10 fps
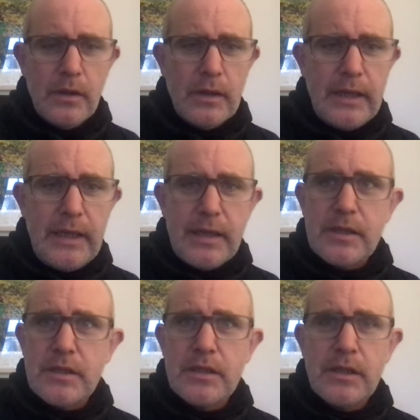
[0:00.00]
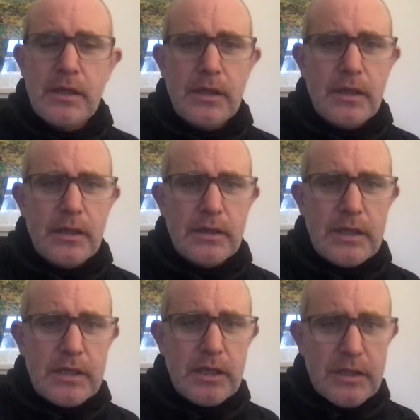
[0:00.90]
this
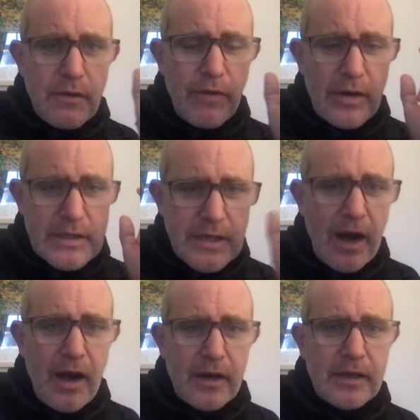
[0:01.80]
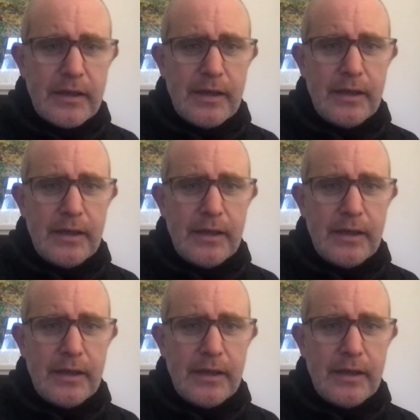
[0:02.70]
is a very dark,